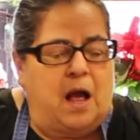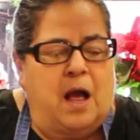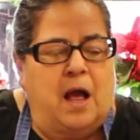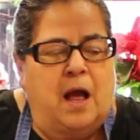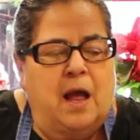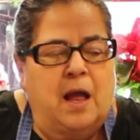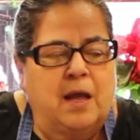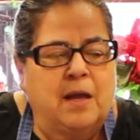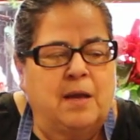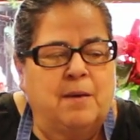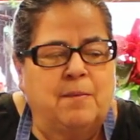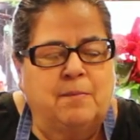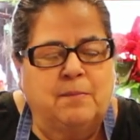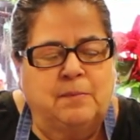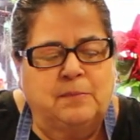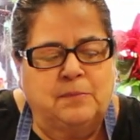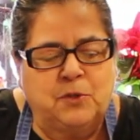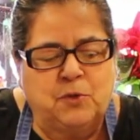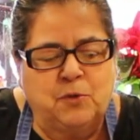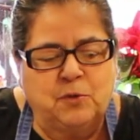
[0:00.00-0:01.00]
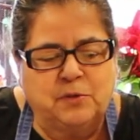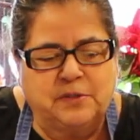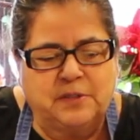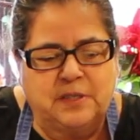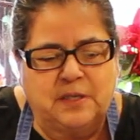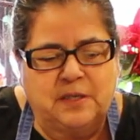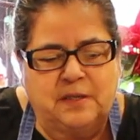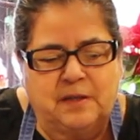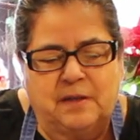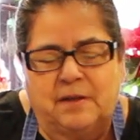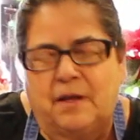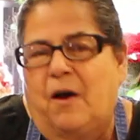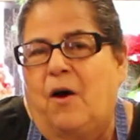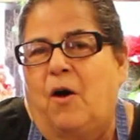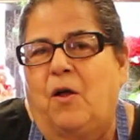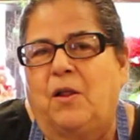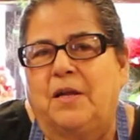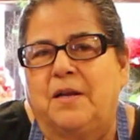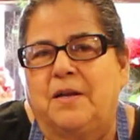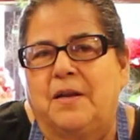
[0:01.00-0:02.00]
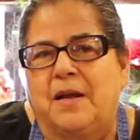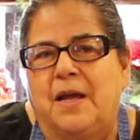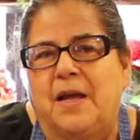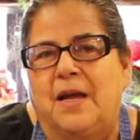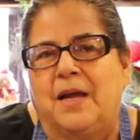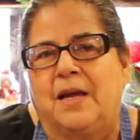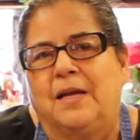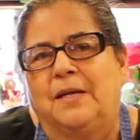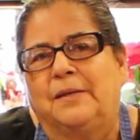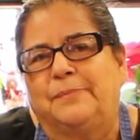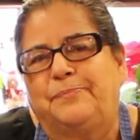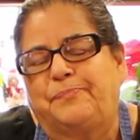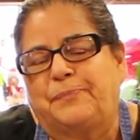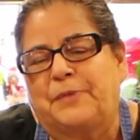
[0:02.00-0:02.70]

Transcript: I am using the holiday